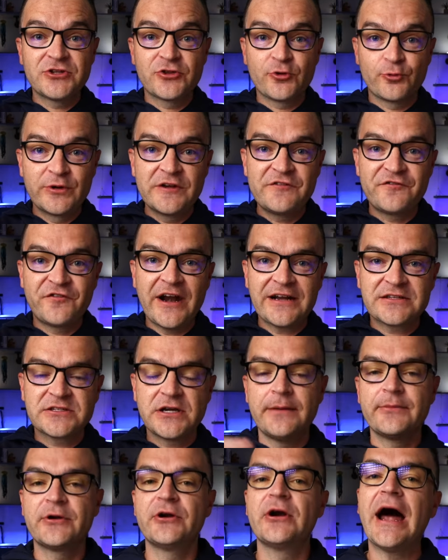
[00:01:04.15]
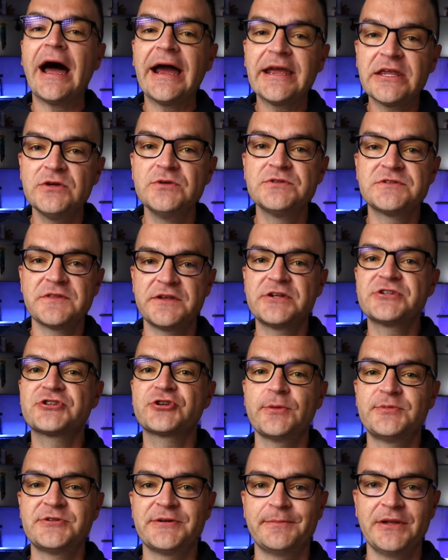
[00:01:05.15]
to the refractometer I use in the
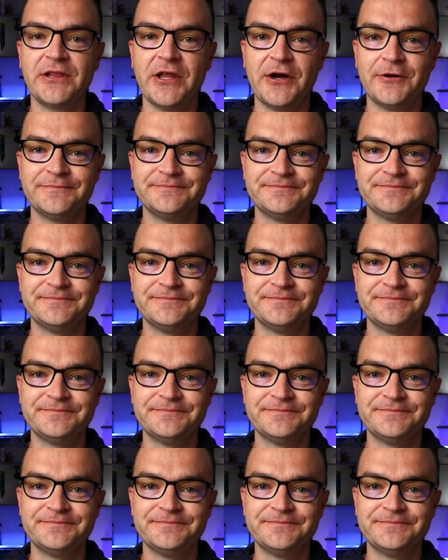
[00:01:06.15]
description below.